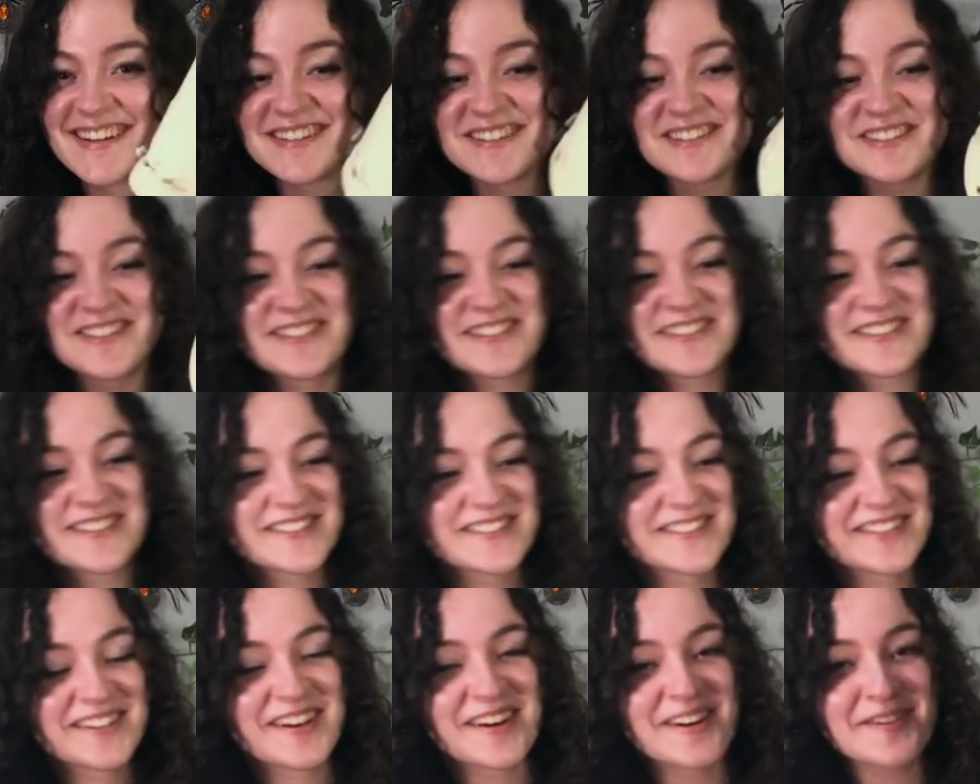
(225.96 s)

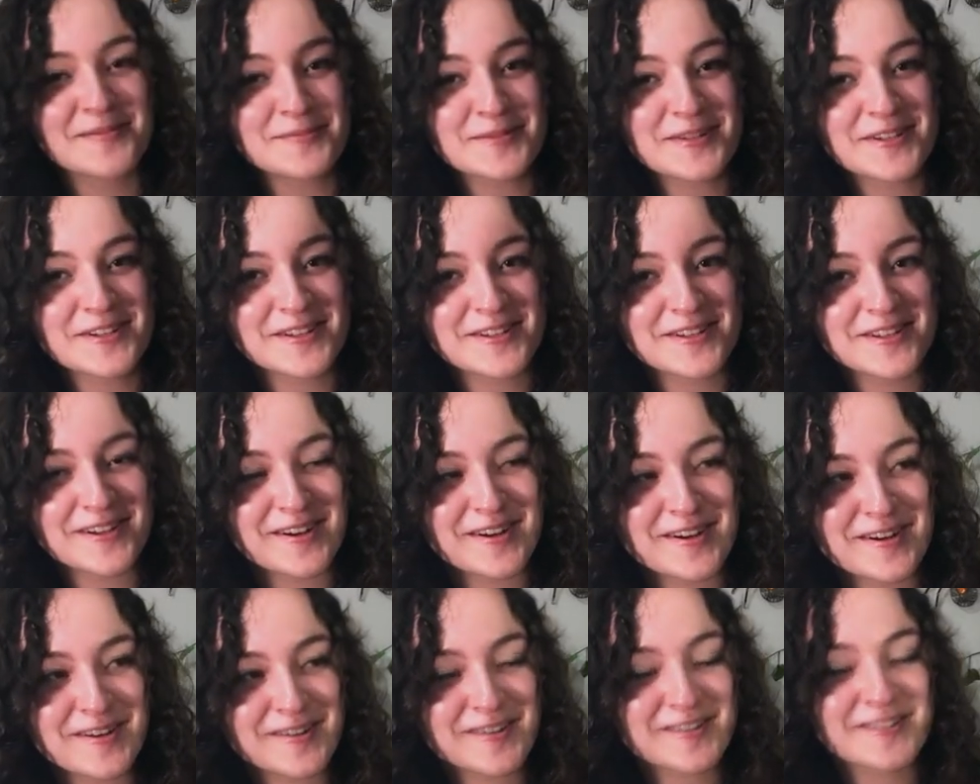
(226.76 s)
She's coming
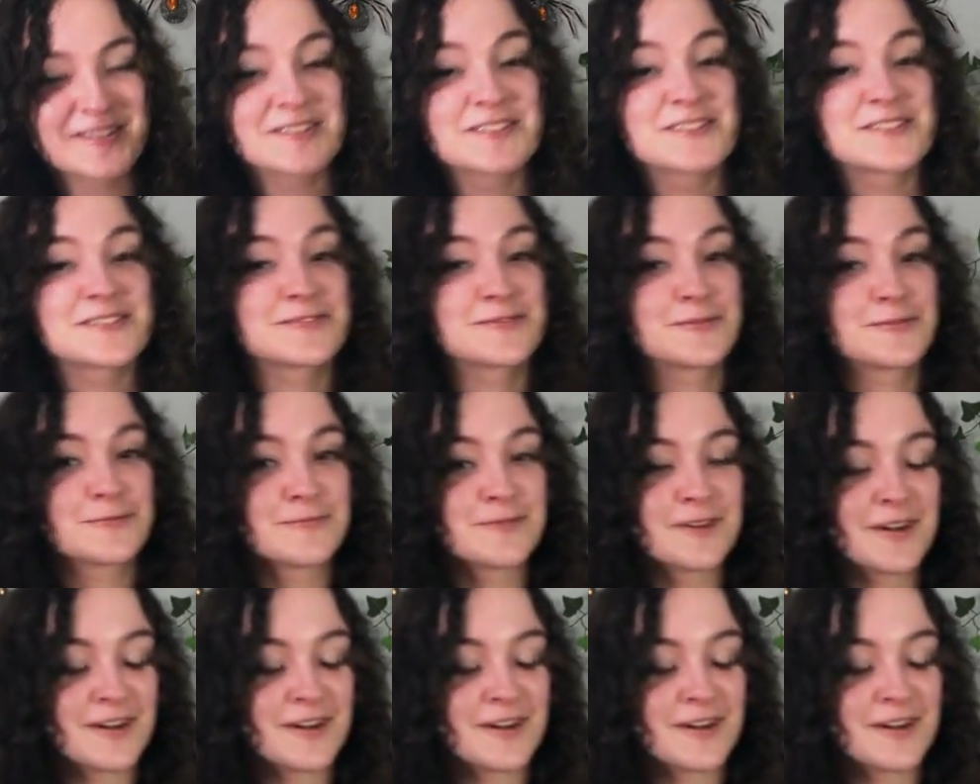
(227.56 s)
along. She's a little